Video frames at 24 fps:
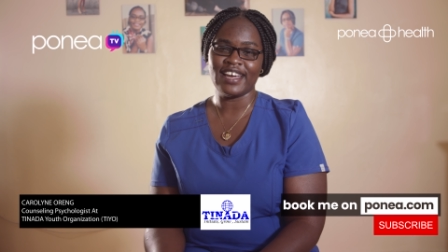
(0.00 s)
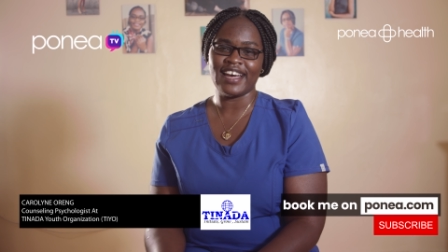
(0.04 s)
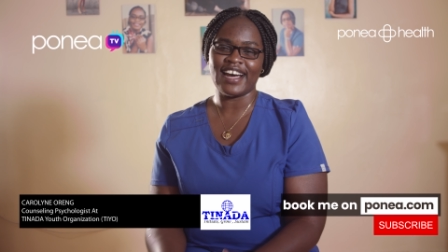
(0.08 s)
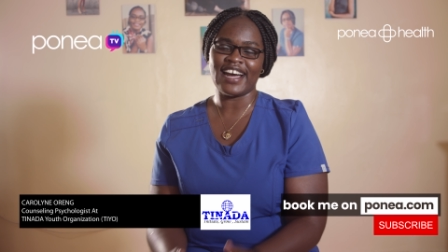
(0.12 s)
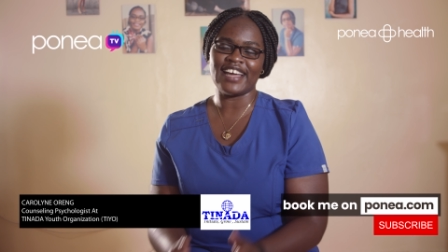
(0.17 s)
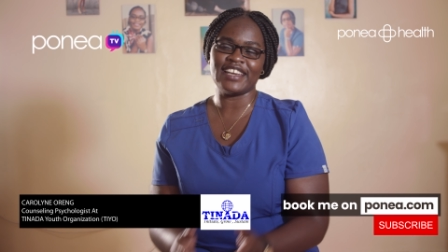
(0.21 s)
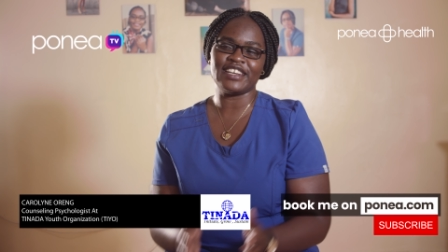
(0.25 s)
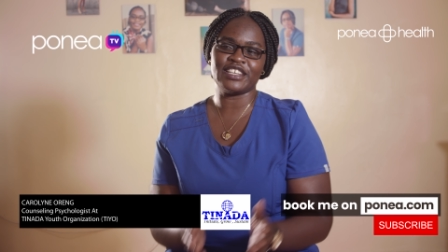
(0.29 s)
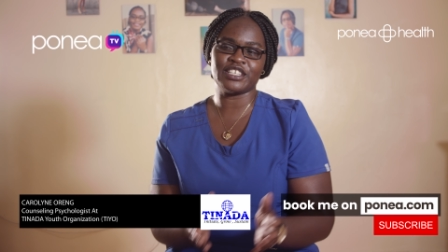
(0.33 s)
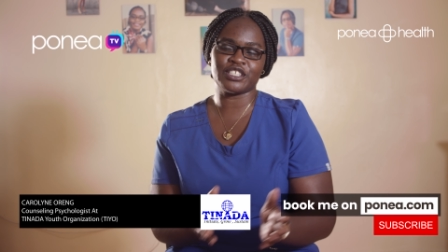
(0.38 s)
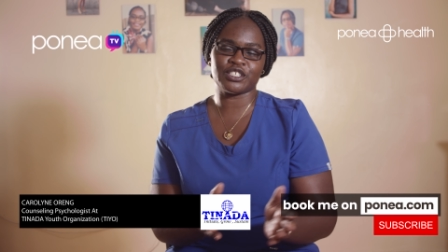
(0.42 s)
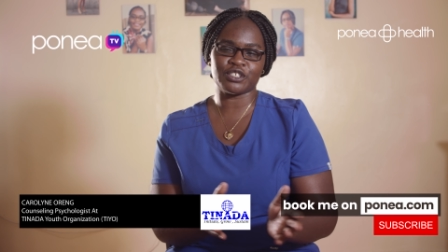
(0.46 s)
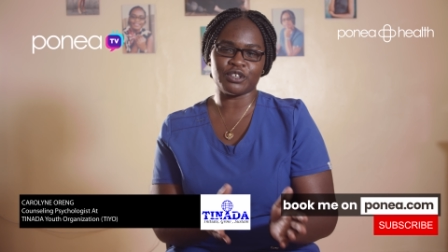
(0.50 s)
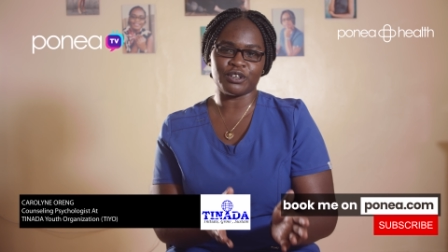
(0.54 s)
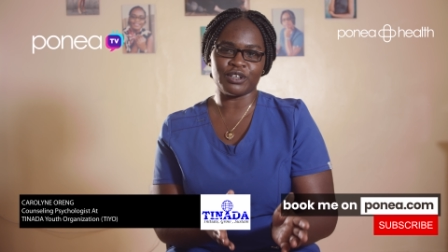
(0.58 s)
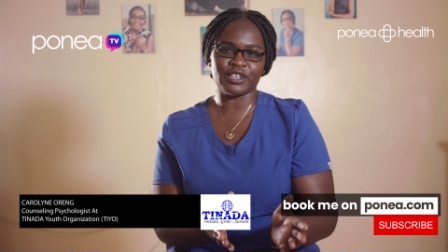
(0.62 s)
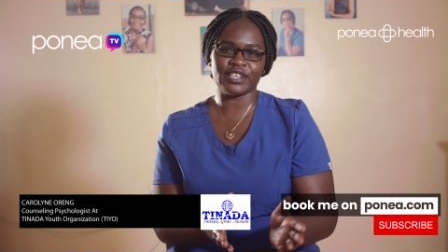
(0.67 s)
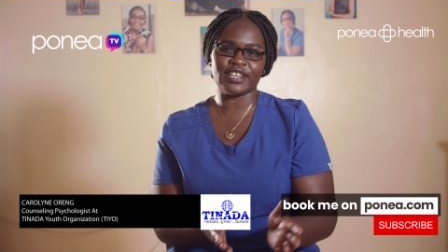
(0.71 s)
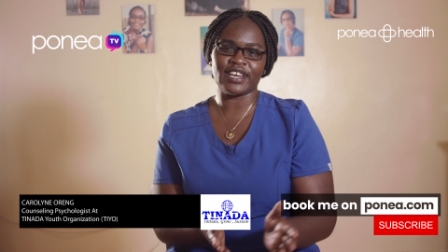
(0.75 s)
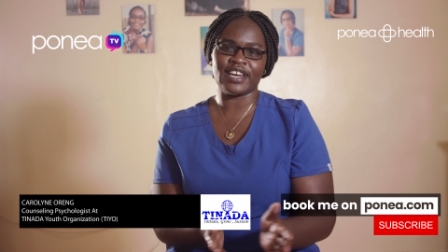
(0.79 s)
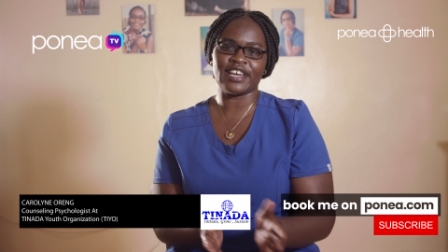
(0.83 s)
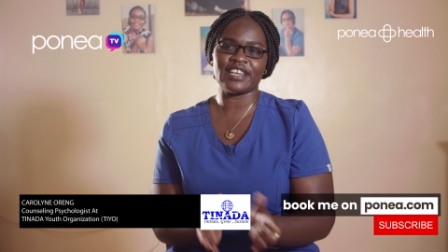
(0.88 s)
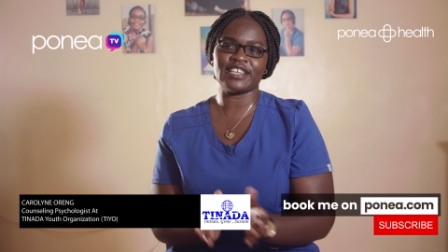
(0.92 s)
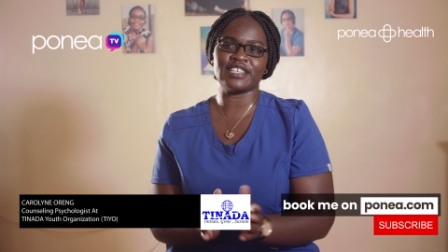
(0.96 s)
And
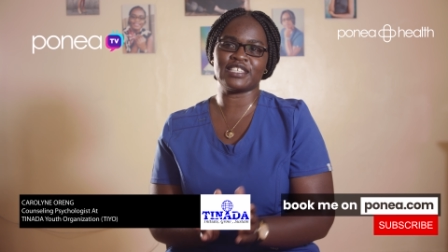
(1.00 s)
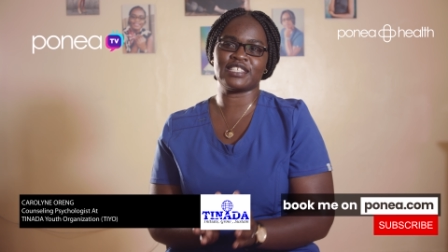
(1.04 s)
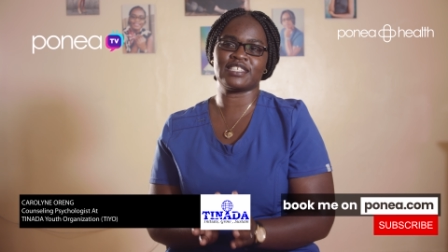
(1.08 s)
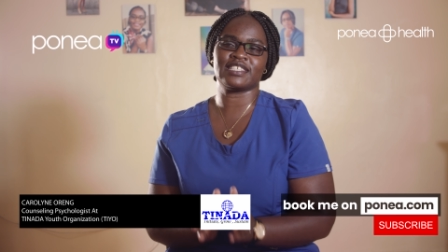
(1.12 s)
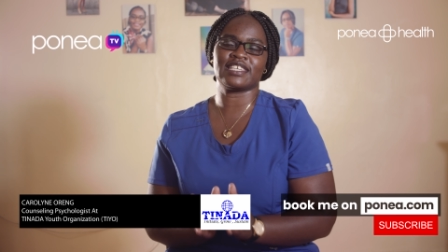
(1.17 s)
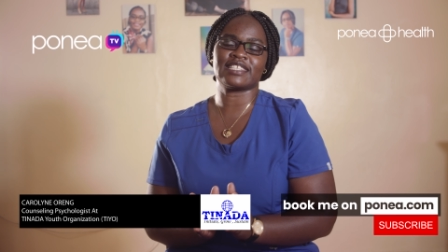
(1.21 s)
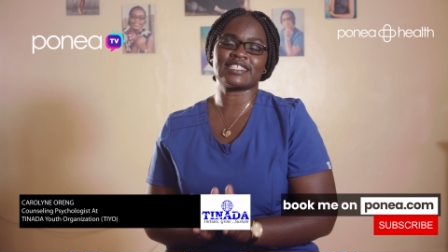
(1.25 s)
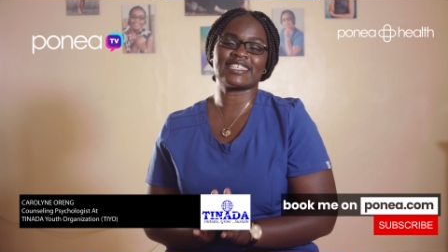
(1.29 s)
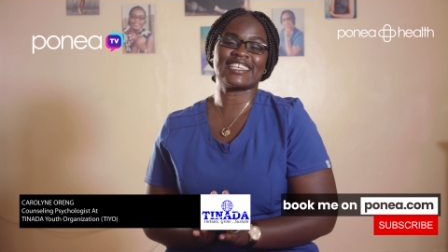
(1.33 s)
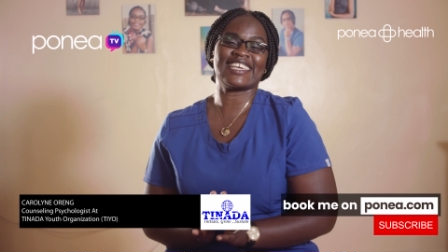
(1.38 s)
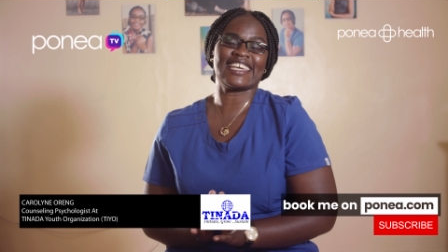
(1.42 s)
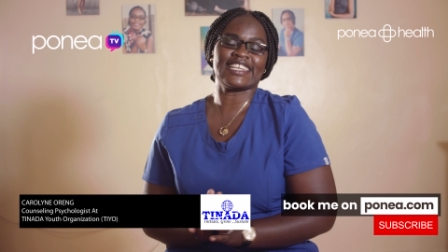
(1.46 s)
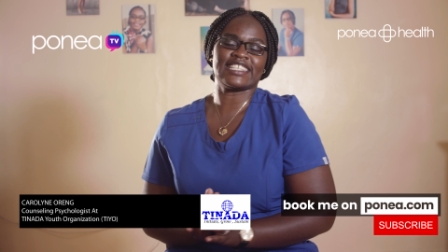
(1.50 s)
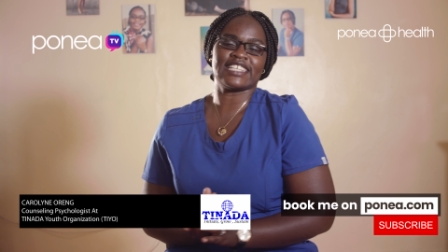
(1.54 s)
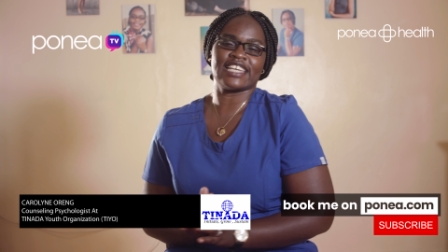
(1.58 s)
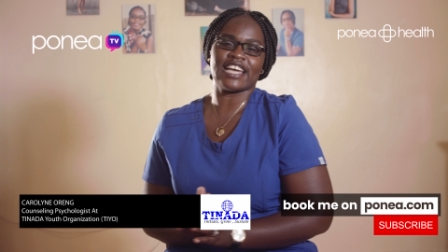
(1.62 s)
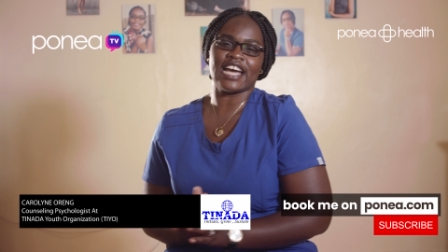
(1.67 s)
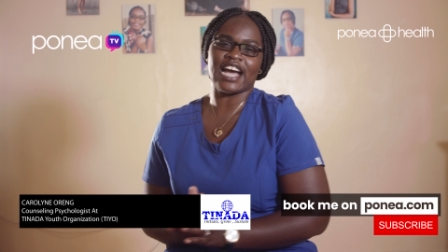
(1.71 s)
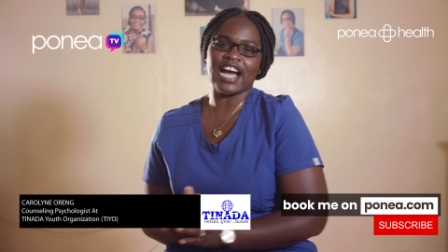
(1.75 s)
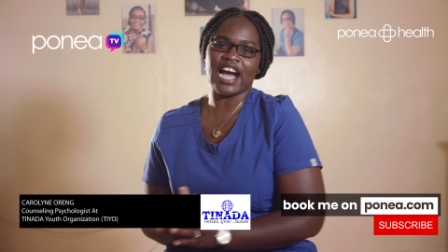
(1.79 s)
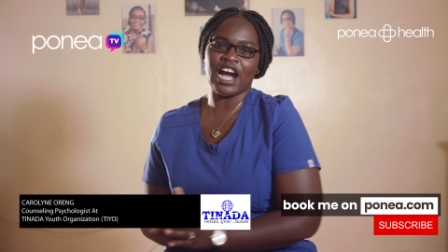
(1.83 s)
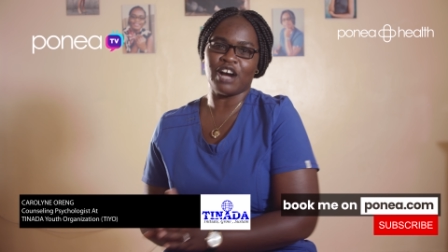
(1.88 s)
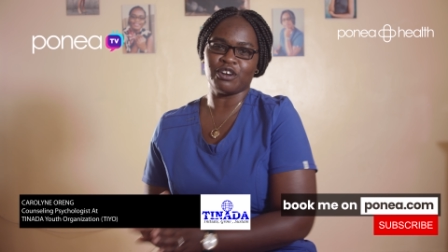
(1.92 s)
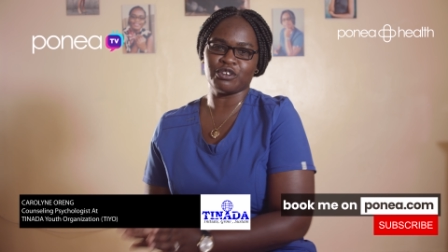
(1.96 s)
disorder is just getting
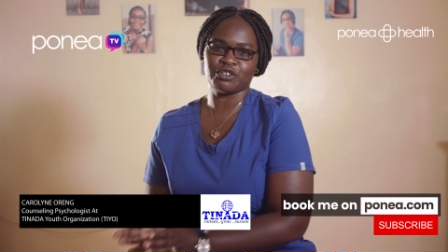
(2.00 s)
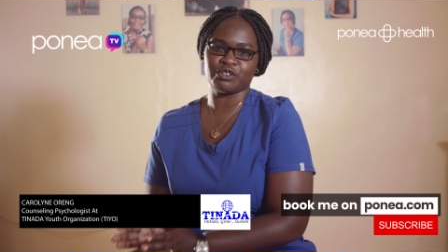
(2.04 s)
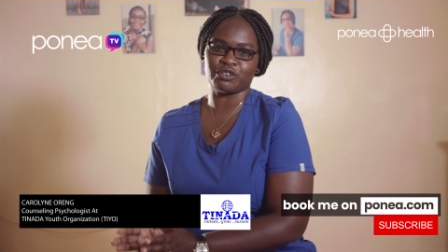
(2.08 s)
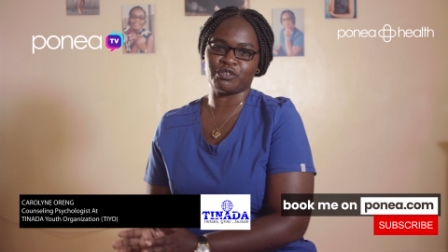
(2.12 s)
out